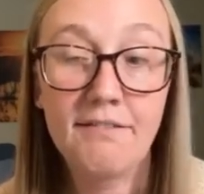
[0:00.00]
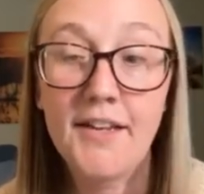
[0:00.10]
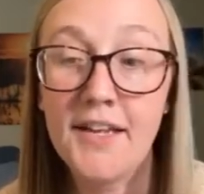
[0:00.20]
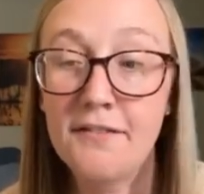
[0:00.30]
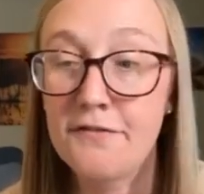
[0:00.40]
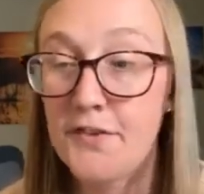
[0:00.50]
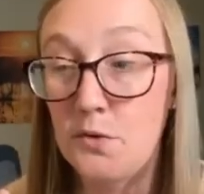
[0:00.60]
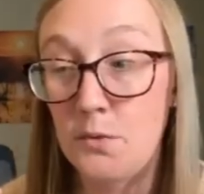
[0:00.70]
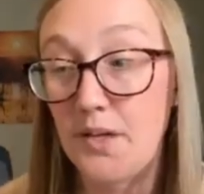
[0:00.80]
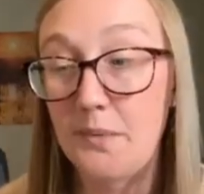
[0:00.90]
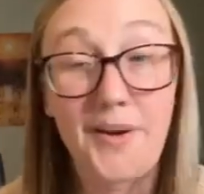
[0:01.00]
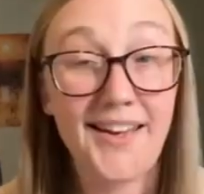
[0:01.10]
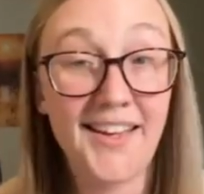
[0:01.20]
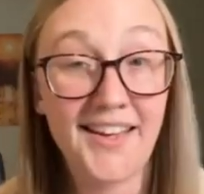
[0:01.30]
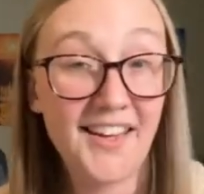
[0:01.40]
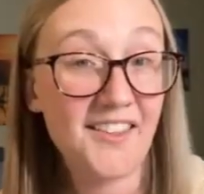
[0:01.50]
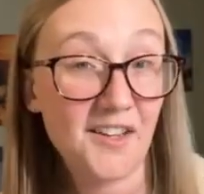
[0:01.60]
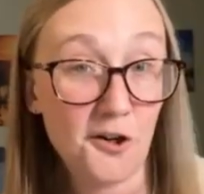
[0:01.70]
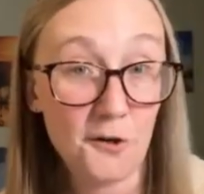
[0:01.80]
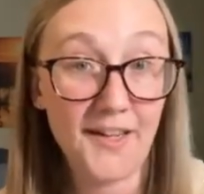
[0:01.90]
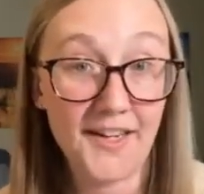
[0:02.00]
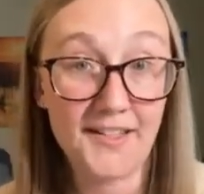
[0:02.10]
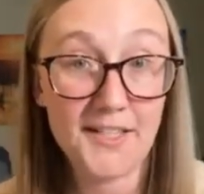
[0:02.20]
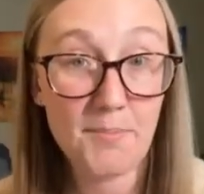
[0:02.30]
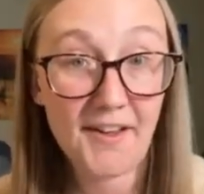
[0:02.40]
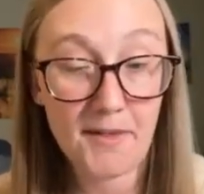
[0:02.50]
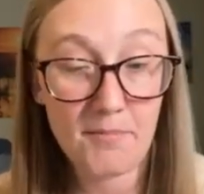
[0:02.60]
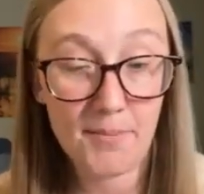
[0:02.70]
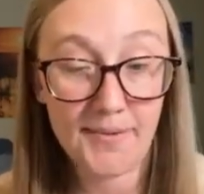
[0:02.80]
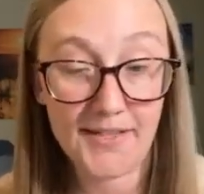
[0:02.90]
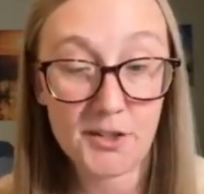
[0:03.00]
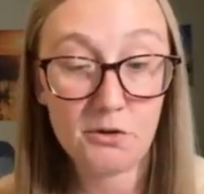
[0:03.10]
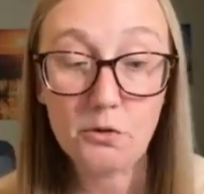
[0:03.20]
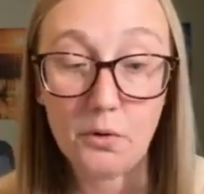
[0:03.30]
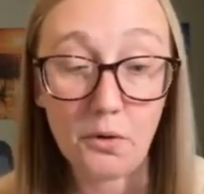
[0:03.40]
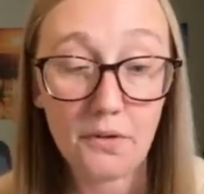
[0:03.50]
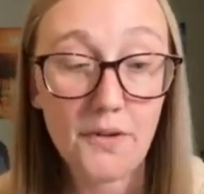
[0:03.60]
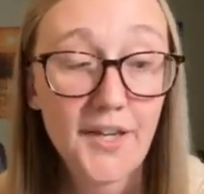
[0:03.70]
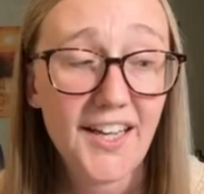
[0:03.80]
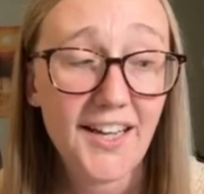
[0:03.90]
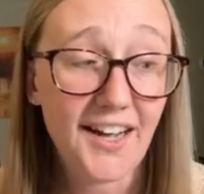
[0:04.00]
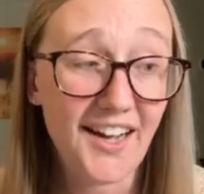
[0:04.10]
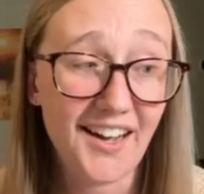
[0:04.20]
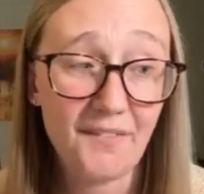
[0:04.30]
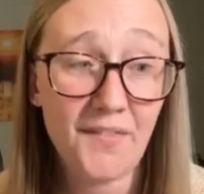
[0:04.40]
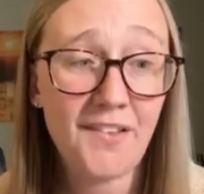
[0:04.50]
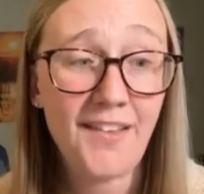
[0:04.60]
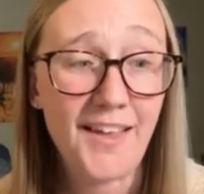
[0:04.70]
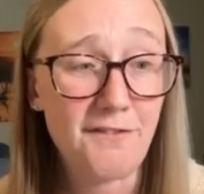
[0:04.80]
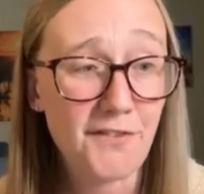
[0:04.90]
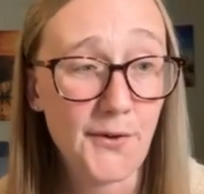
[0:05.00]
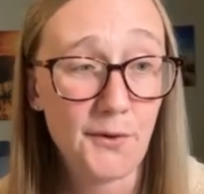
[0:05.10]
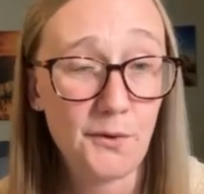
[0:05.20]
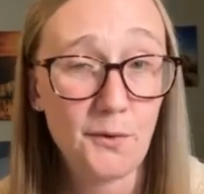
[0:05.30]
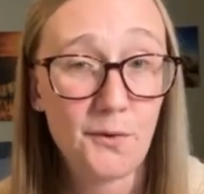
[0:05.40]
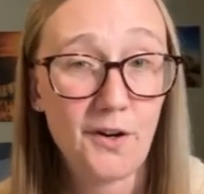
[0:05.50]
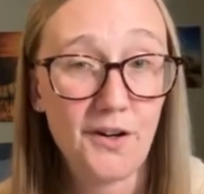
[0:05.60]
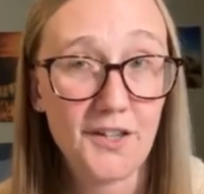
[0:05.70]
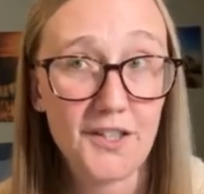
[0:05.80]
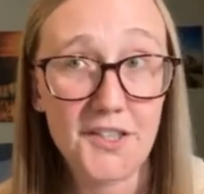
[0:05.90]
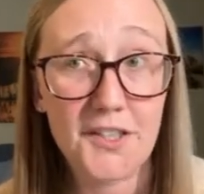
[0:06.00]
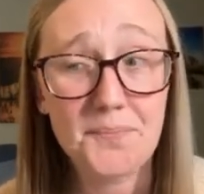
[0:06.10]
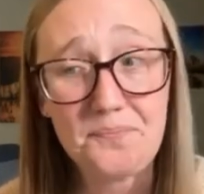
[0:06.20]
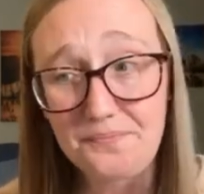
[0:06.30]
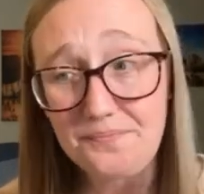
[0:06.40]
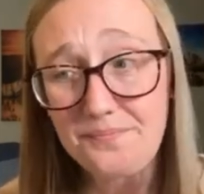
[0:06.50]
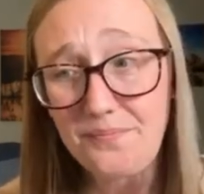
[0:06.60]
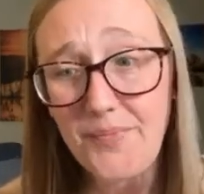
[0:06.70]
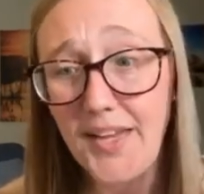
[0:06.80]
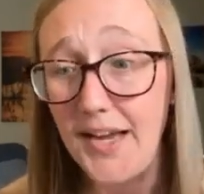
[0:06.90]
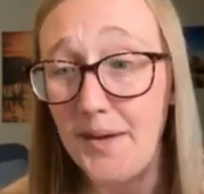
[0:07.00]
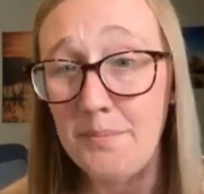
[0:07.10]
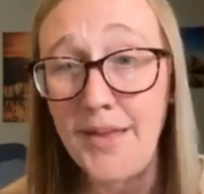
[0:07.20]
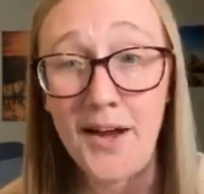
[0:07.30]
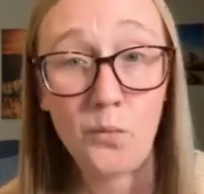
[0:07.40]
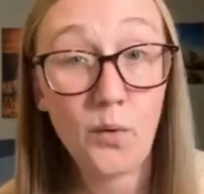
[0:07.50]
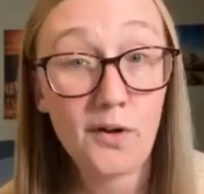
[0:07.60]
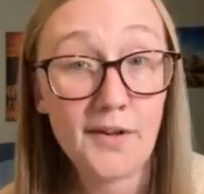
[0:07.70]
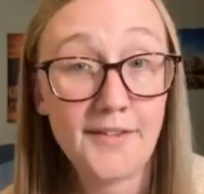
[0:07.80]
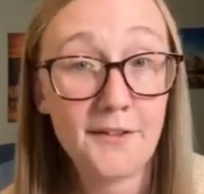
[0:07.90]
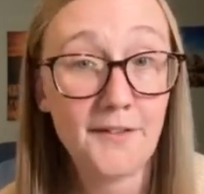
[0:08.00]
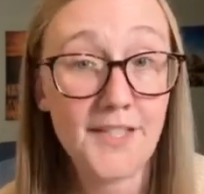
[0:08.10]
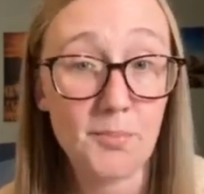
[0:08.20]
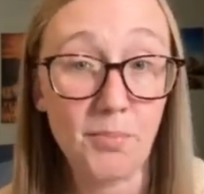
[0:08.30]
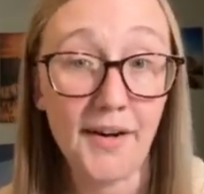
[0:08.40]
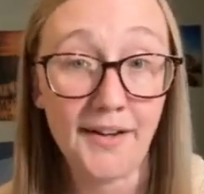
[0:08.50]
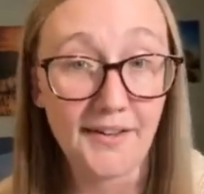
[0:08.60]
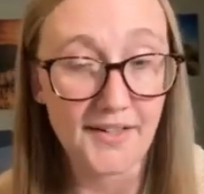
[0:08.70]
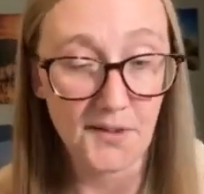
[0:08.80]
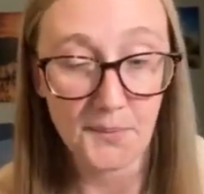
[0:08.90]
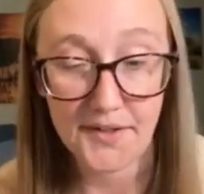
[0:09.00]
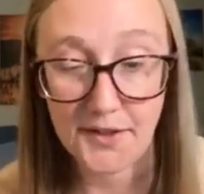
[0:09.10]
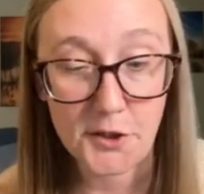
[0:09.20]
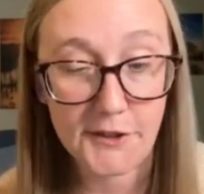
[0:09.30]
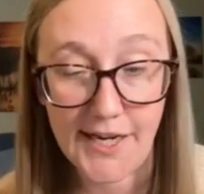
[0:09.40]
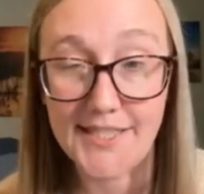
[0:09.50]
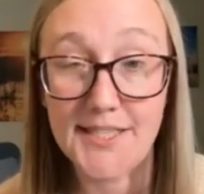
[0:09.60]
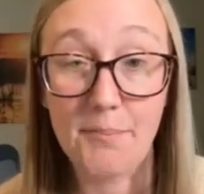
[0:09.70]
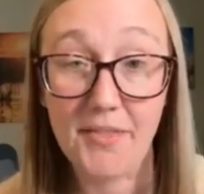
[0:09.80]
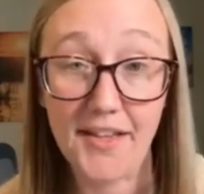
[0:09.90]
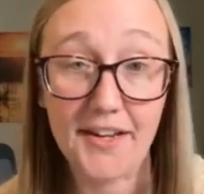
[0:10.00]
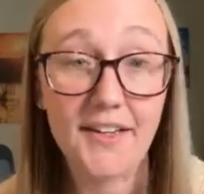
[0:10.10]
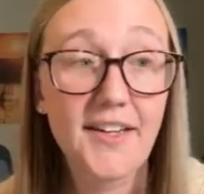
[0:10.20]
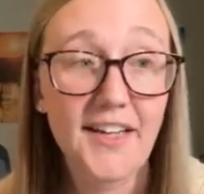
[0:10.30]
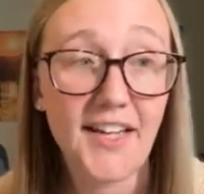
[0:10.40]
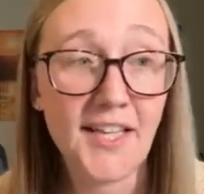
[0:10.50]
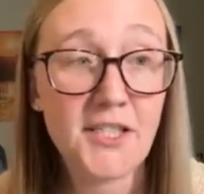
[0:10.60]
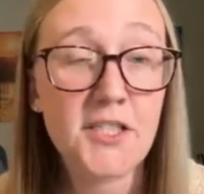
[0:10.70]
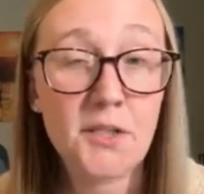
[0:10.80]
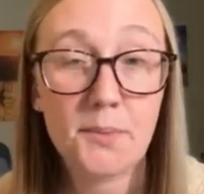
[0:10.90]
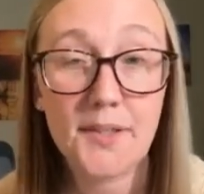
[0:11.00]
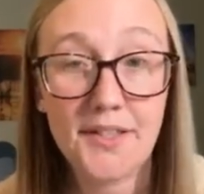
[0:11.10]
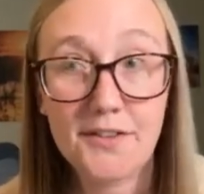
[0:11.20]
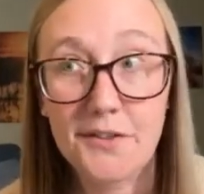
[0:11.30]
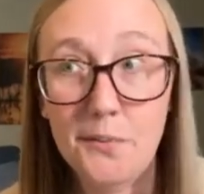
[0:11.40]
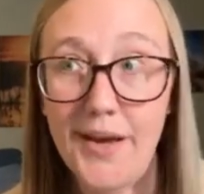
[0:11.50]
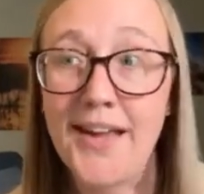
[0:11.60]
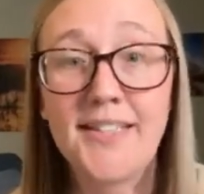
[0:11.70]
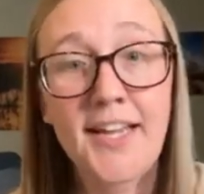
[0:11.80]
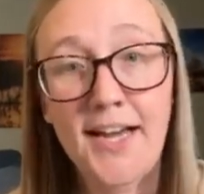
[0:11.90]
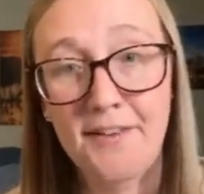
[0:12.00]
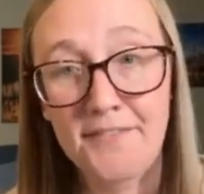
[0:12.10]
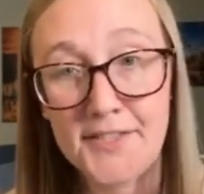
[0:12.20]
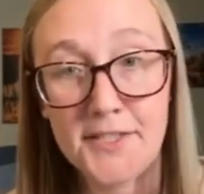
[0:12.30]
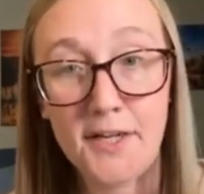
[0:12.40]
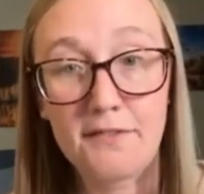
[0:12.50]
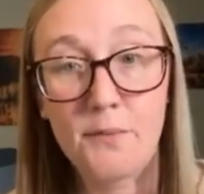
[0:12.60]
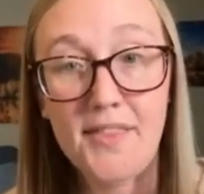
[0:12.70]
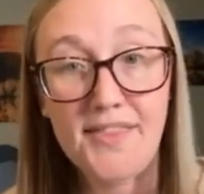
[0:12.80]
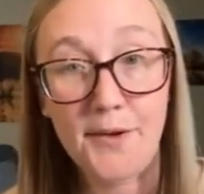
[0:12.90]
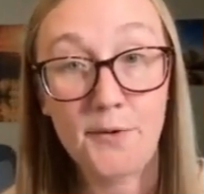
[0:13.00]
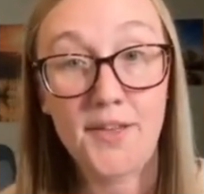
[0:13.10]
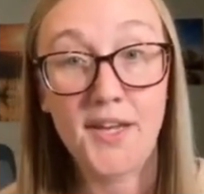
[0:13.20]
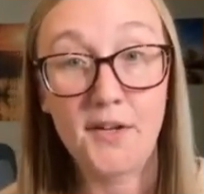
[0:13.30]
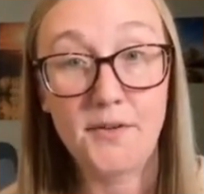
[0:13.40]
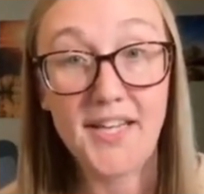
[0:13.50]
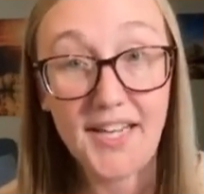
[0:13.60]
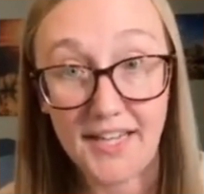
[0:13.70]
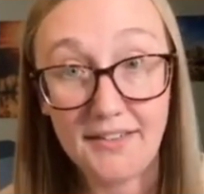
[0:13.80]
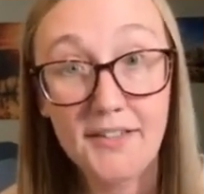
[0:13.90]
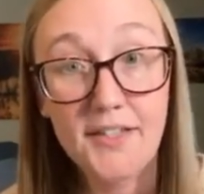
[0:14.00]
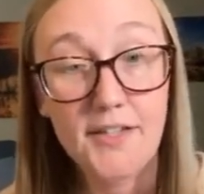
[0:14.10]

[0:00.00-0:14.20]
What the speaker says: if you are waiting in the car line to pick them up at school, if you are at work on your lunch break and you want to create something, it's just a really good way to have the stuff with you that you need